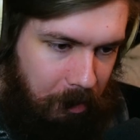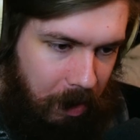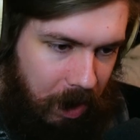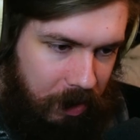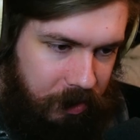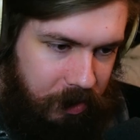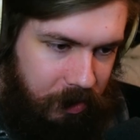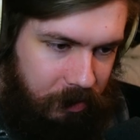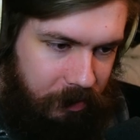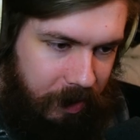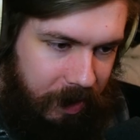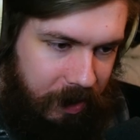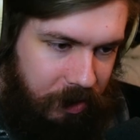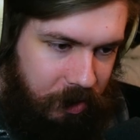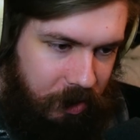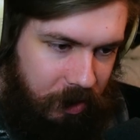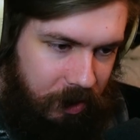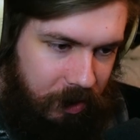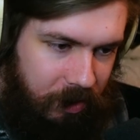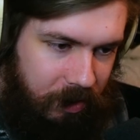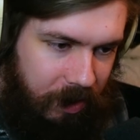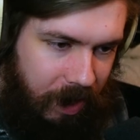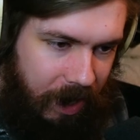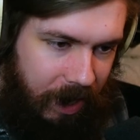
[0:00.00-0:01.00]

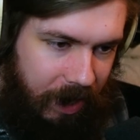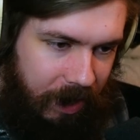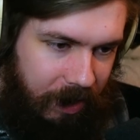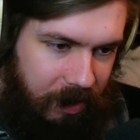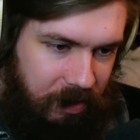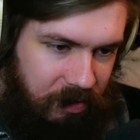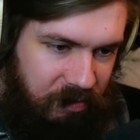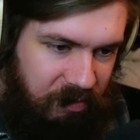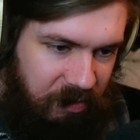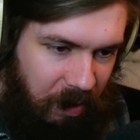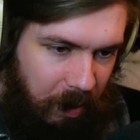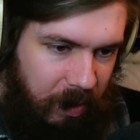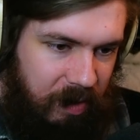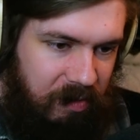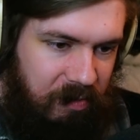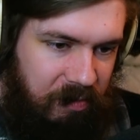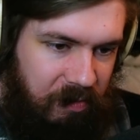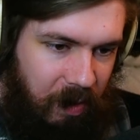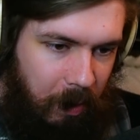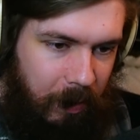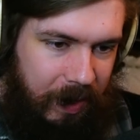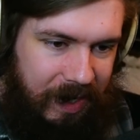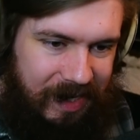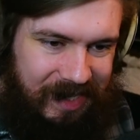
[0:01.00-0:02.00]
modulation and very,
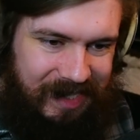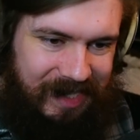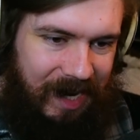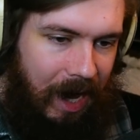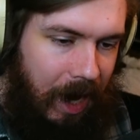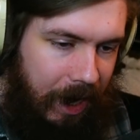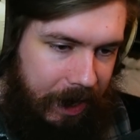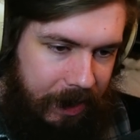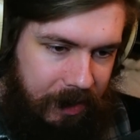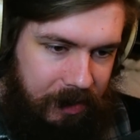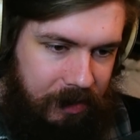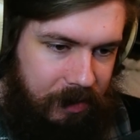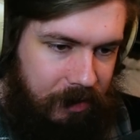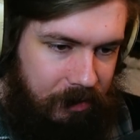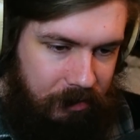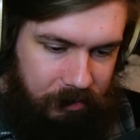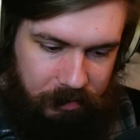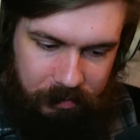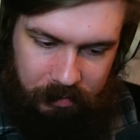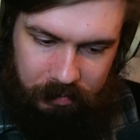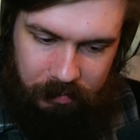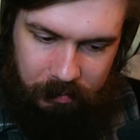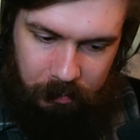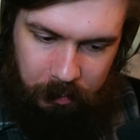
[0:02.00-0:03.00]
very tight
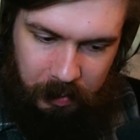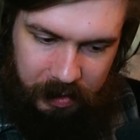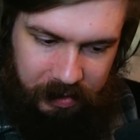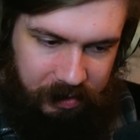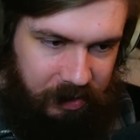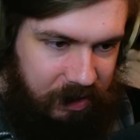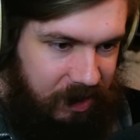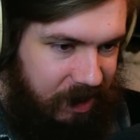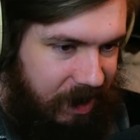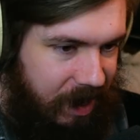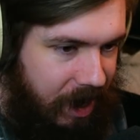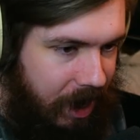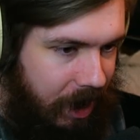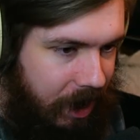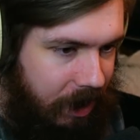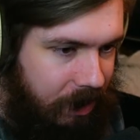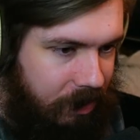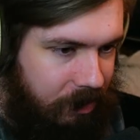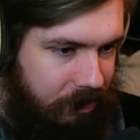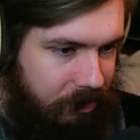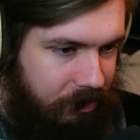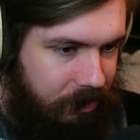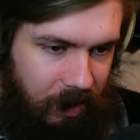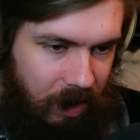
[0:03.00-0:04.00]
with the
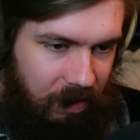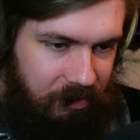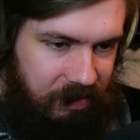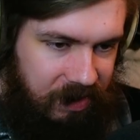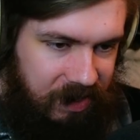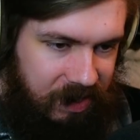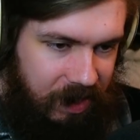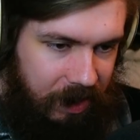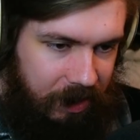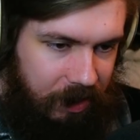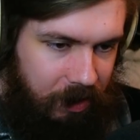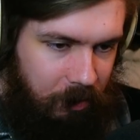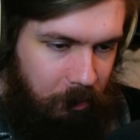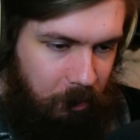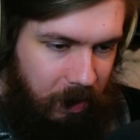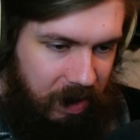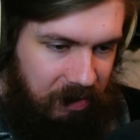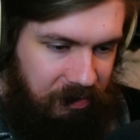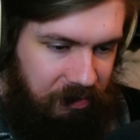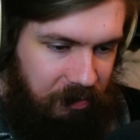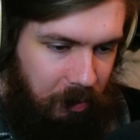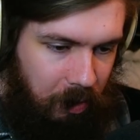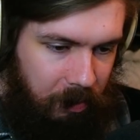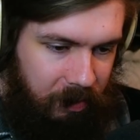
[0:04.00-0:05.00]
decay of the second
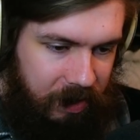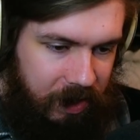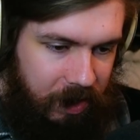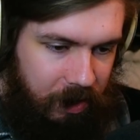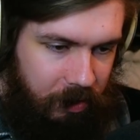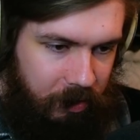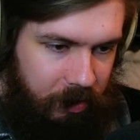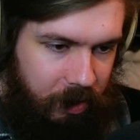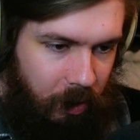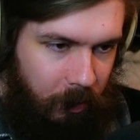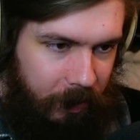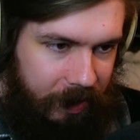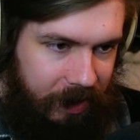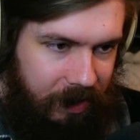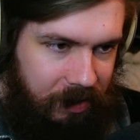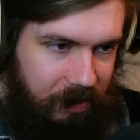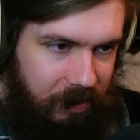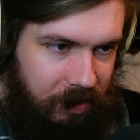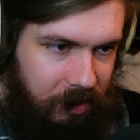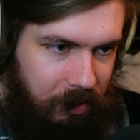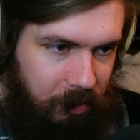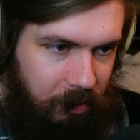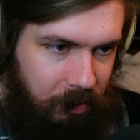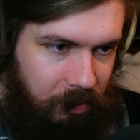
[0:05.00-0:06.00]
waveform here going
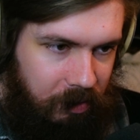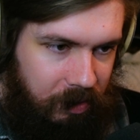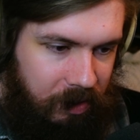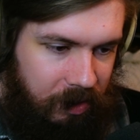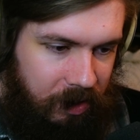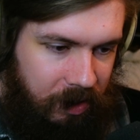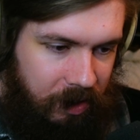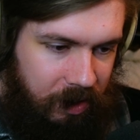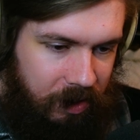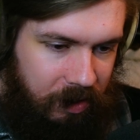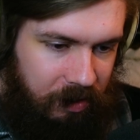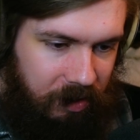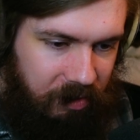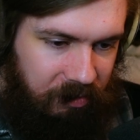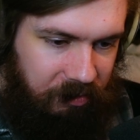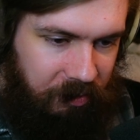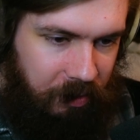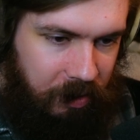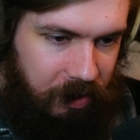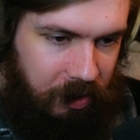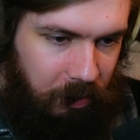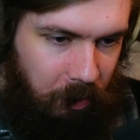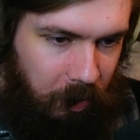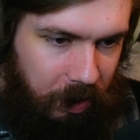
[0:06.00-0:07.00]
into the
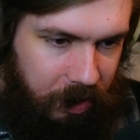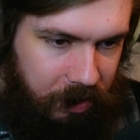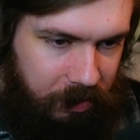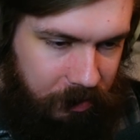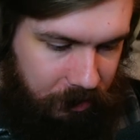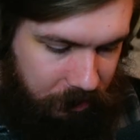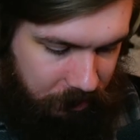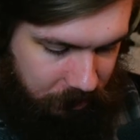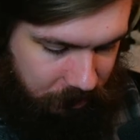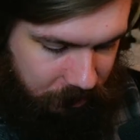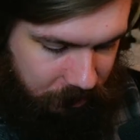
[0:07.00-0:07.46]
first one.